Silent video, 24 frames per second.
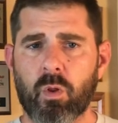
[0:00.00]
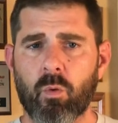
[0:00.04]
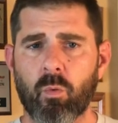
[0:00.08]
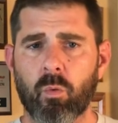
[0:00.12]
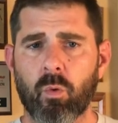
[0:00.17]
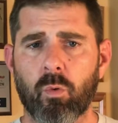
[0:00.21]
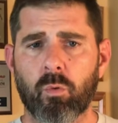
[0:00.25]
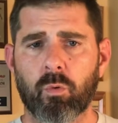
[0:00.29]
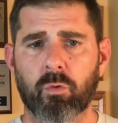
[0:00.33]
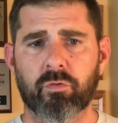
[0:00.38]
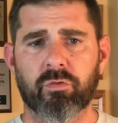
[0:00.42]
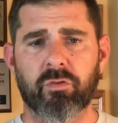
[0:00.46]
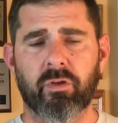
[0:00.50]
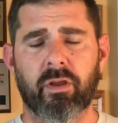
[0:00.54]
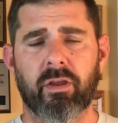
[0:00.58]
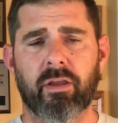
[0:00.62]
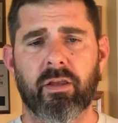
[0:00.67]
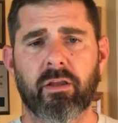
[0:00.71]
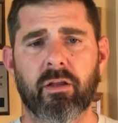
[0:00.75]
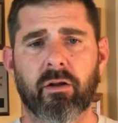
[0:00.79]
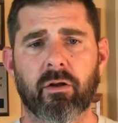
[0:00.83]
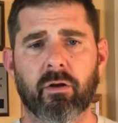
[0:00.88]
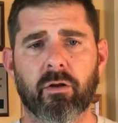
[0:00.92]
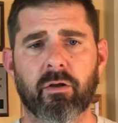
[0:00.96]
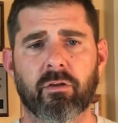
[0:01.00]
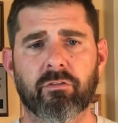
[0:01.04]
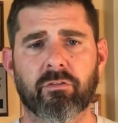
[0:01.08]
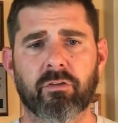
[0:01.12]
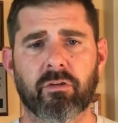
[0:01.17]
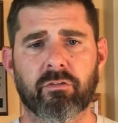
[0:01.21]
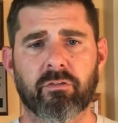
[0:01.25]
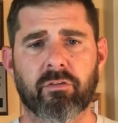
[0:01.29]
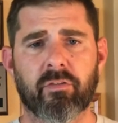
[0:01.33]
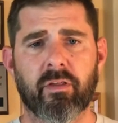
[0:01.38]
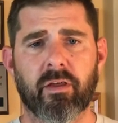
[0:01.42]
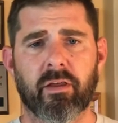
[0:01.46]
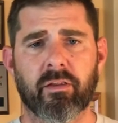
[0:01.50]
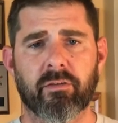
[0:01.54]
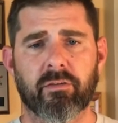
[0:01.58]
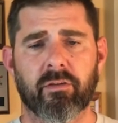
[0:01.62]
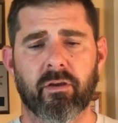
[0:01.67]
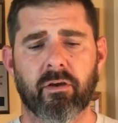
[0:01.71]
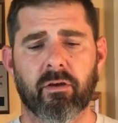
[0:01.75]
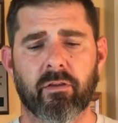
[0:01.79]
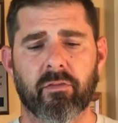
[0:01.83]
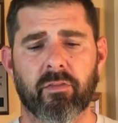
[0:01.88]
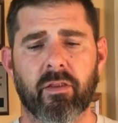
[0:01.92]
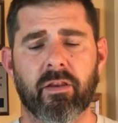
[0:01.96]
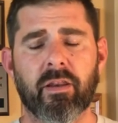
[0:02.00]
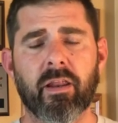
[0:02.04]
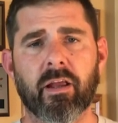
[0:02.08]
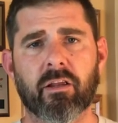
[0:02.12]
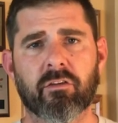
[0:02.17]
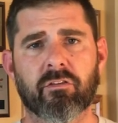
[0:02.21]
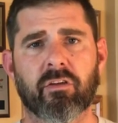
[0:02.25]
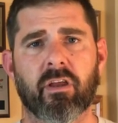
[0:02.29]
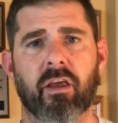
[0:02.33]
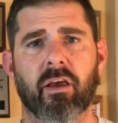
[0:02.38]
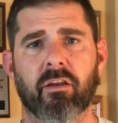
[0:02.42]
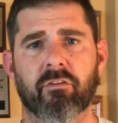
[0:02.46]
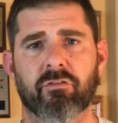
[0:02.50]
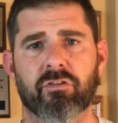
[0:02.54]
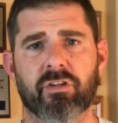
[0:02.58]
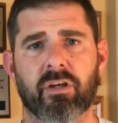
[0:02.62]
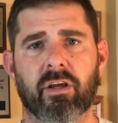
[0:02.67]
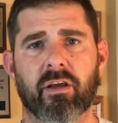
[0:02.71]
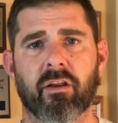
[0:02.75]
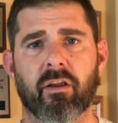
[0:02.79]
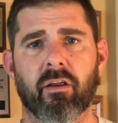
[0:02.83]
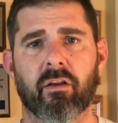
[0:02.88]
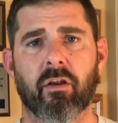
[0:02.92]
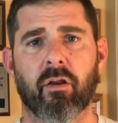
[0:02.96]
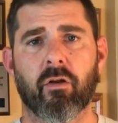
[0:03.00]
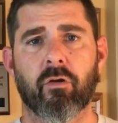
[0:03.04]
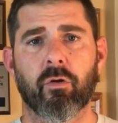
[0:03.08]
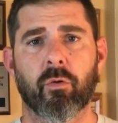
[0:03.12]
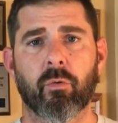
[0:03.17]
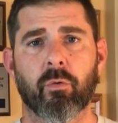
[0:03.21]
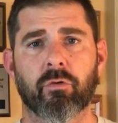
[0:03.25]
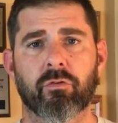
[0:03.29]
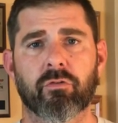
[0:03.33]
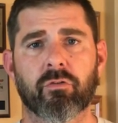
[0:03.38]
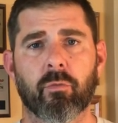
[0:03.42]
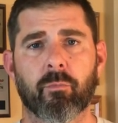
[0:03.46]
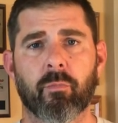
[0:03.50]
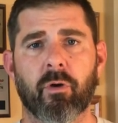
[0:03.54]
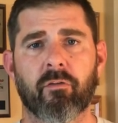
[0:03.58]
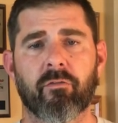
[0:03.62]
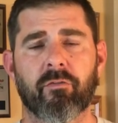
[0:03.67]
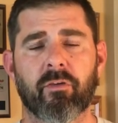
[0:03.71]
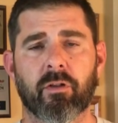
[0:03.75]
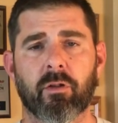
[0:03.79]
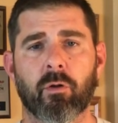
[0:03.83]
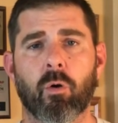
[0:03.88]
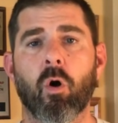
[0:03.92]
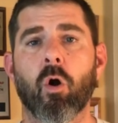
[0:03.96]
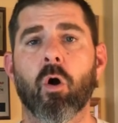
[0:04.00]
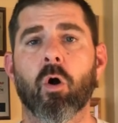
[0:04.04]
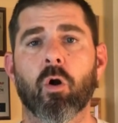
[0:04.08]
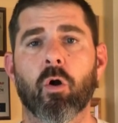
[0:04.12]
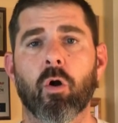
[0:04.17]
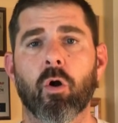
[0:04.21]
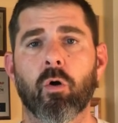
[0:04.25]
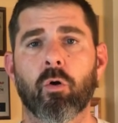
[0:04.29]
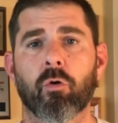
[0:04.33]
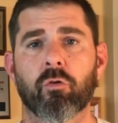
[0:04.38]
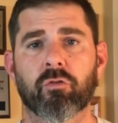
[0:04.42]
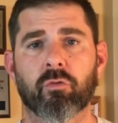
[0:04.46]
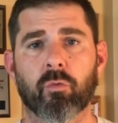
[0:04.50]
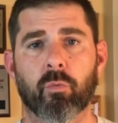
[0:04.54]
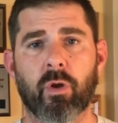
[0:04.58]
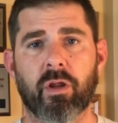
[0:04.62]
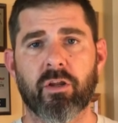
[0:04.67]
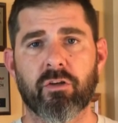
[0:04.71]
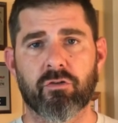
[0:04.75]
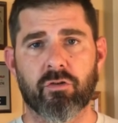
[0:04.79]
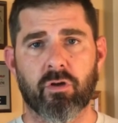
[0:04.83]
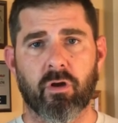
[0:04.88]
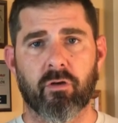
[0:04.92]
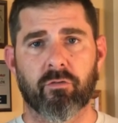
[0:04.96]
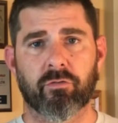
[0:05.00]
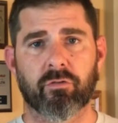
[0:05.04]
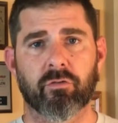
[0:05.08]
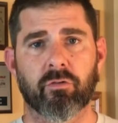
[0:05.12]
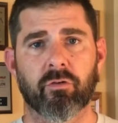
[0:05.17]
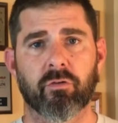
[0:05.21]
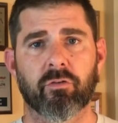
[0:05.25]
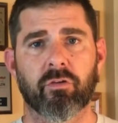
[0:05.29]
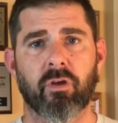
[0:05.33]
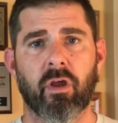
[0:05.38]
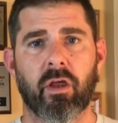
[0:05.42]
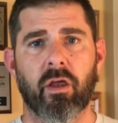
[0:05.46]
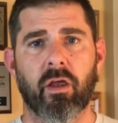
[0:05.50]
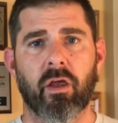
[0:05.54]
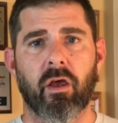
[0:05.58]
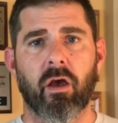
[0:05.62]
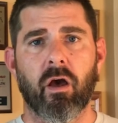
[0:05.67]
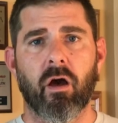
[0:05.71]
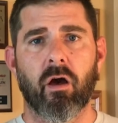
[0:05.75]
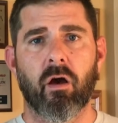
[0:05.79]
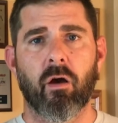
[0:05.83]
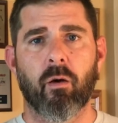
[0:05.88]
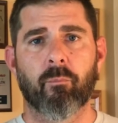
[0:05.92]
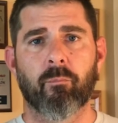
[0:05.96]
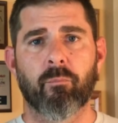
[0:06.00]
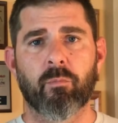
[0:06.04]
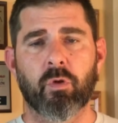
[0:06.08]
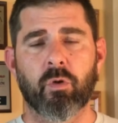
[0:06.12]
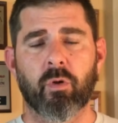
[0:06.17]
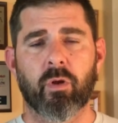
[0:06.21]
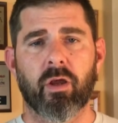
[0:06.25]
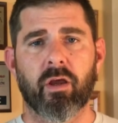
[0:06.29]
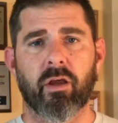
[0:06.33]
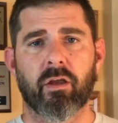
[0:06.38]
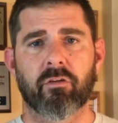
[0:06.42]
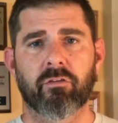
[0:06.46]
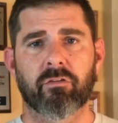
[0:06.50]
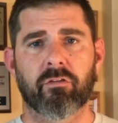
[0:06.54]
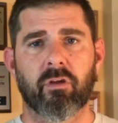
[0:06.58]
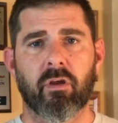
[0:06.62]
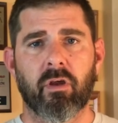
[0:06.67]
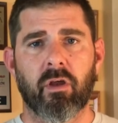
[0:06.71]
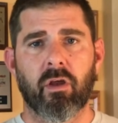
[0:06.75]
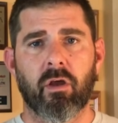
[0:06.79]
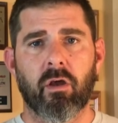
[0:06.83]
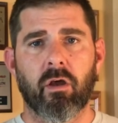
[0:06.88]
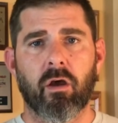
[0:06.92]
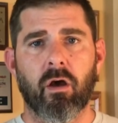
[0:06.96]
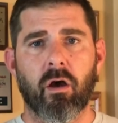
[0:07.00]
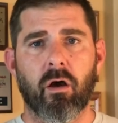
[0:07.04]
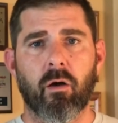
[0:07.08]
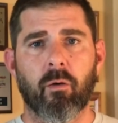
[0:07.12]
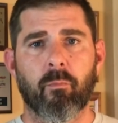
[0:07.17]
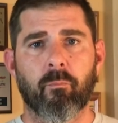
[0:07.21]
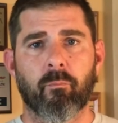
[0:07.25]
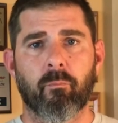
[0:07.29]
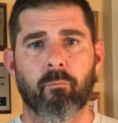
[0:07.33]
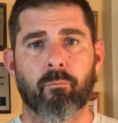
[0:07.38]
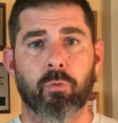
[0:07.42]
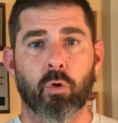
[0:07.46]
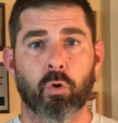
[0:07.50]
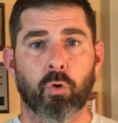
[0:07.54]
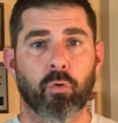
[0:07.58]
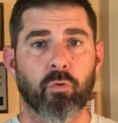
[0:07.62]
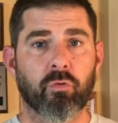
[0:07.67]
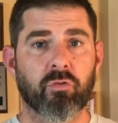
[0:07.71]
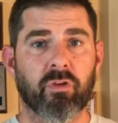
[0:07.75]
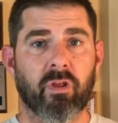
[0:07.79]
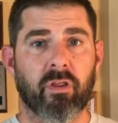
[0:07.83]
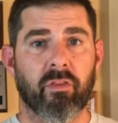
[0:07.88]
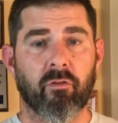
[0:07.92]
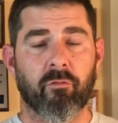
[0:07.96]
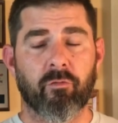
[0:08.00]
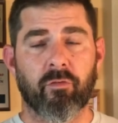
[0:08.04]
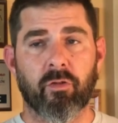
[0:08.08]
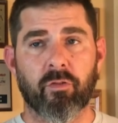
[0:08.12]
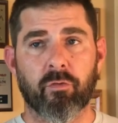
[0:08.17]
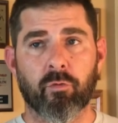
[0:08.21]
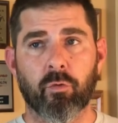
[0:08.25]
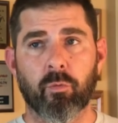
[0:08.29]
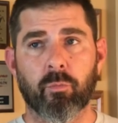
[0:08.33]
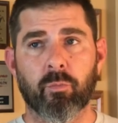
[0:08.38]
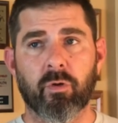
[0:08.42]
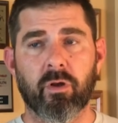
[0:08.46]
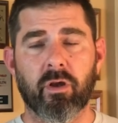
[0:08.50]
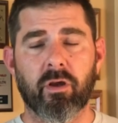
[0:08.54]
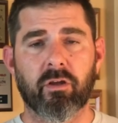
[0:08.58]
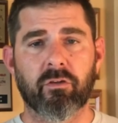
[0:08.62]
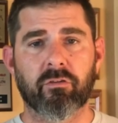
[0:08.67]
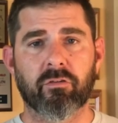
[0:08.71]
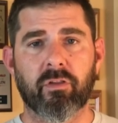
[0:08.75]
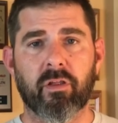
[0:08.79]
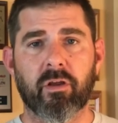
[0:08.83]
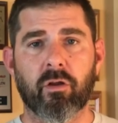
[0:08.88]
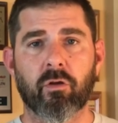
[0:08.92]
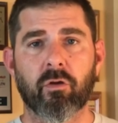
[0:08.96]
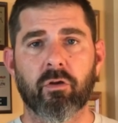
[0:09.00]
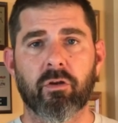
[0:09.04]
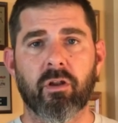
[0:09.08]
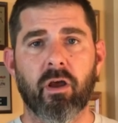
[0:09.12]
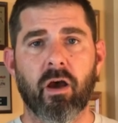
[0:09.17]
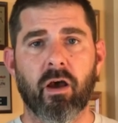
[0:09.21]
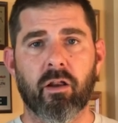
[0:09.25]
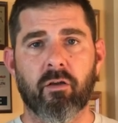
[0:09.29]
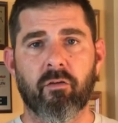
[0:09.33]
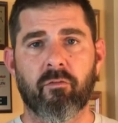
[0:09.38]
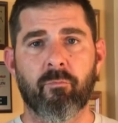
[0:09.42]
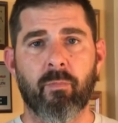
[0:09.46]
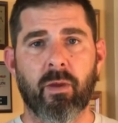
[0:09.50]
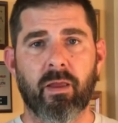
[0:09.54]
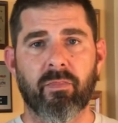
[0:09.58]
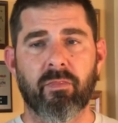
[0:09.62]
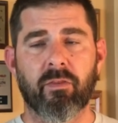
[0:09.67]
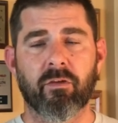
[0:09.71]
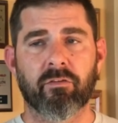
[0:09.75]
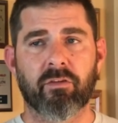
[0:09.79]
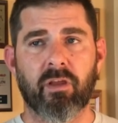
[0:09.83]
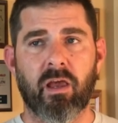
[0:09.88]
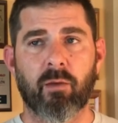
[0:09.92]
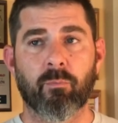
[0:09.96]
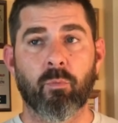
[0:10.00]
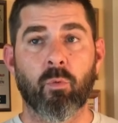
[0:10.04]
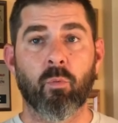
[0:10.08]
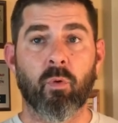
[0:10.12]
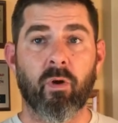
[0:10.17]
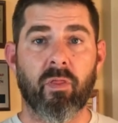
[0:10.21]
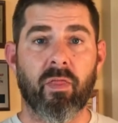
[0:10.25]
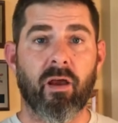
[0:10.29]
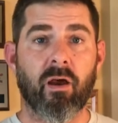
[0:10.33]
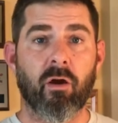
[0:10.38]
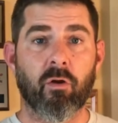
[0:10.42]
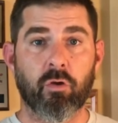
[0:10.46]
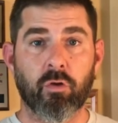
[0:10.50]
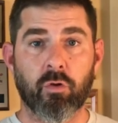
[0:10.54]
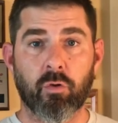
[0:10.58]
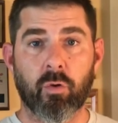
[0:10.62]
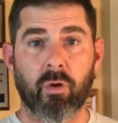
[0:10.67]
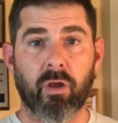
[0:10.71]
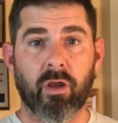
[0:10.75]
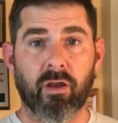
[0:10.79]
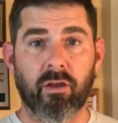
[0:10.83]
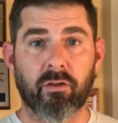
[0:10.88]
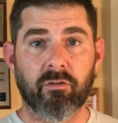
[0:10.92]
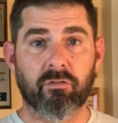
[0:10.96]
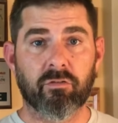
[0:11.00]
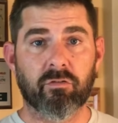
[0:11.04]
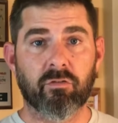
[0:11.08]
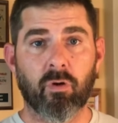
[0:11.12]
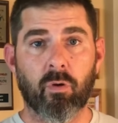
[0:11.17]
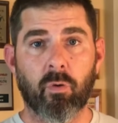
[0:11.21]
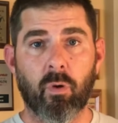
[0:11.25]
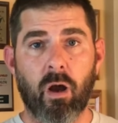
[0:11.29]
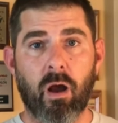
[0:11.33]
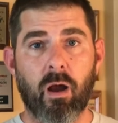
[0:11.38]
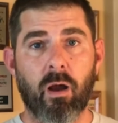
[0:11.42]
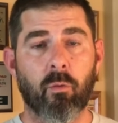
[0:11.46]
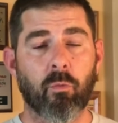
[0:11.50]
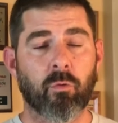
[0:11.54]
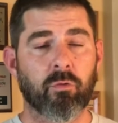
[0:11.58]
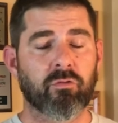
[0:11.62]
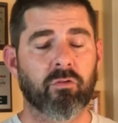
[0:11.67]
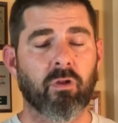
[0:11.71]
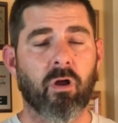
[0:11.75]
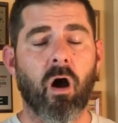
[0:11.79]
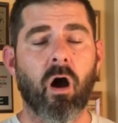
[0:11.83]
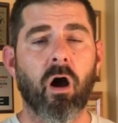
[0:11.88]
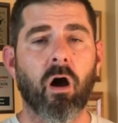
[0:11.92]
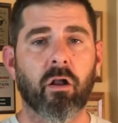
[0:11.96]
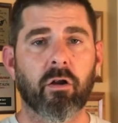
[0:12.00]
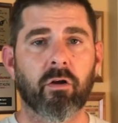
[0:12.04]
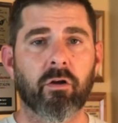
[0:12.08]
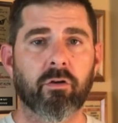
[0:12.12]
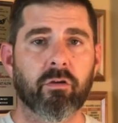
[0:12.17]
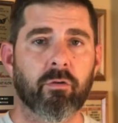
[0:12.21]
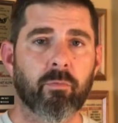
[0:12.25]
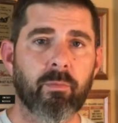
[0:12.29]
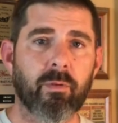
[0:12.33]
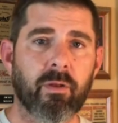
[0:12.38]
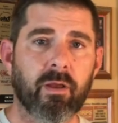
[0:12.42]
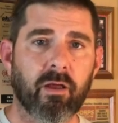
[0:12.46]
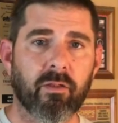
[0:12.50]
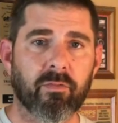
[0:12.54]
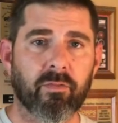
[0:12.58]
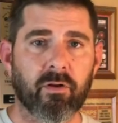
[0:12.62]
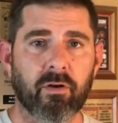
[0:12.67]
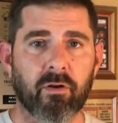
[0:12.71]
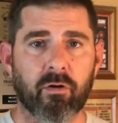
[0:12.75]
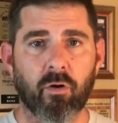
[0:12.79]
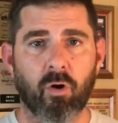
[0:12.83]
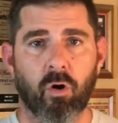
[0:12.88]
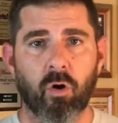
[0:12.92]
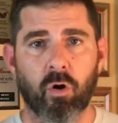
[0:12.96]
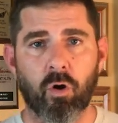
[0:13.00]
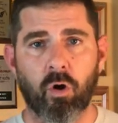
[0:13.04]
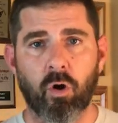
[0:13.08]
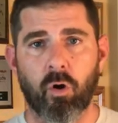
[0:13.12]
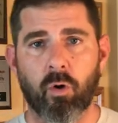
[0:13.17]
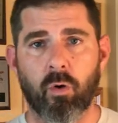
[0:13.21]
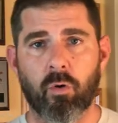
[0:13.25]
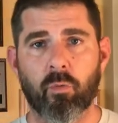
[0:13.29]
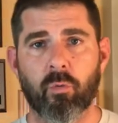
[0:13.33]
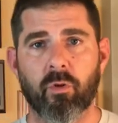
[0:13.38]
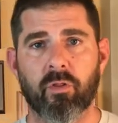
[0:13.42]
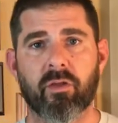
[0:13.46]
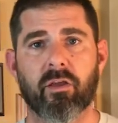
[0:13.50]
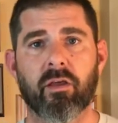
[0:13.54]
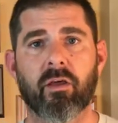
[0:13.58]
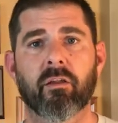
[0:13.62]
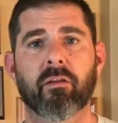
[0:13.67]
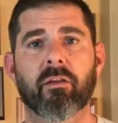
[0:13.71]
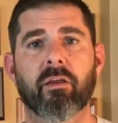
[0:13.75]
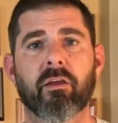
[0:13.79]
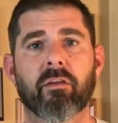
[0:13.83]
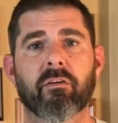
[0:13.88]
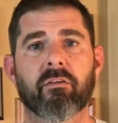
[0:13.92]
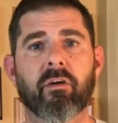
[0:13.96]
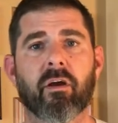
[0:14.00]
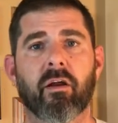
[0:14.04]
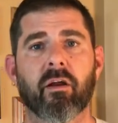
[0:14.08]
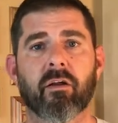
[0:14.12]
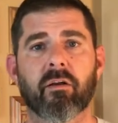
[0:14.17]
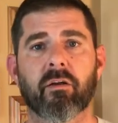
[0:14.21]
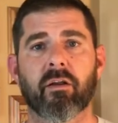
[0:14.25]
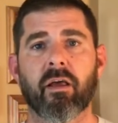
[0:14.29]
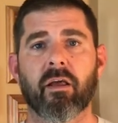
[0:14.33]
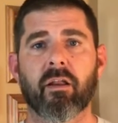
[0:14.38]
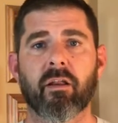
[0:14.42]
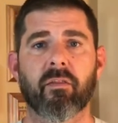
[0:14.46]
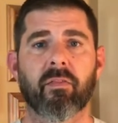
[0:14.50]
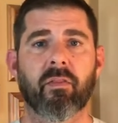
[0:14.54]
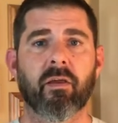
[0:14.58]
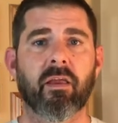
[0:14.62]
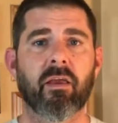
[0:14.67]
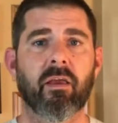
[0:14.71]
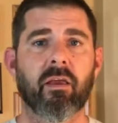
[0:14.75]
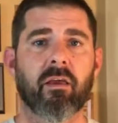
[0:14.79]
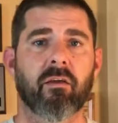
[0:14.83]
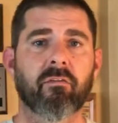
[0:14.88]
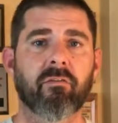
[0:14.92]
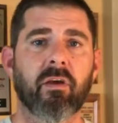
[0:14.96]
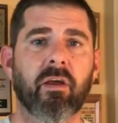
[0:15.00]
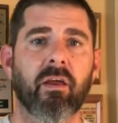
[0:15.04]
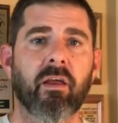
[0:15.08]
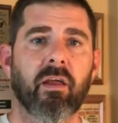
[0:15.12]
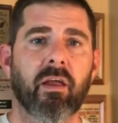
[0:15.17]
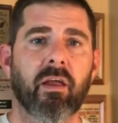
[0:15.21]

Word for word: what we'll say here is is that uh, the next kind of shout out I do is to my fellow ROs, the range officers. Um, you guys, um, Bruce and the fifth group guys, they could not have made this happen without you guys. So I was honored to be out there in RO and with Kelly and Tiger down in the cave,